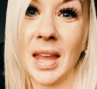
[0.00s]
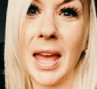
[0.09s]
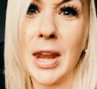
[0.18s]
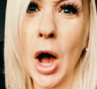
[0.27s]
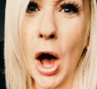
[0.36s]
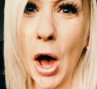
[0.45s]

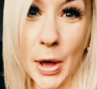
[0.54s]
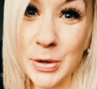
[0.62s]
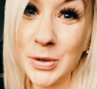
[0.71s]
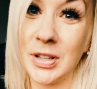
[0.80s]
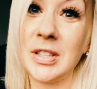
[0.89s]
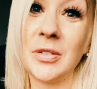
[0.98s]
And
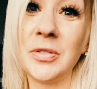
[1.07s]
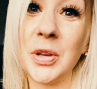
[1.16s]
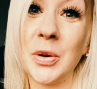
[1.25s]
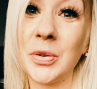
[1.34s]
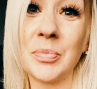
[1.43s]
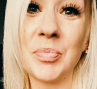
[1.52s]
hundreds of
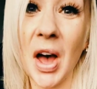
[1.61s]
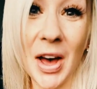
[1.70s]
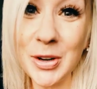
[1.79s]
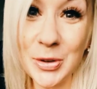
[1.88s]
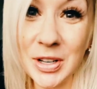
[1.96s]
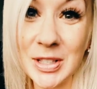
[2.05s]
you
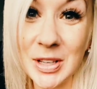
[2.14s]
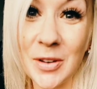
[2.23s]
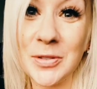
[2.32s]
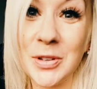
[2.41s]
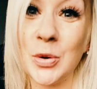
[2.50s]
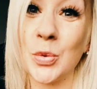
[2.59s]

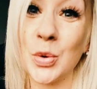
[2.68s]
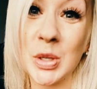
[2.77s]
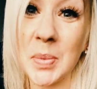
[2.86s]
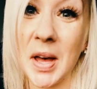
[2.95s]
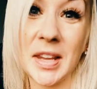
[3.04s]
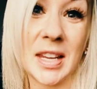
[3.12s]

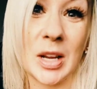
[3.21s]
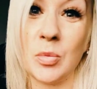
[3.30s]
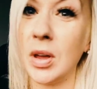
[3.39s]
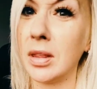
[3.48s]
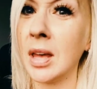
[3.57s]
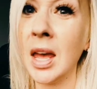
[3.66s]
responded
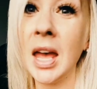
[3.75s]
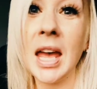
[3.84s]
with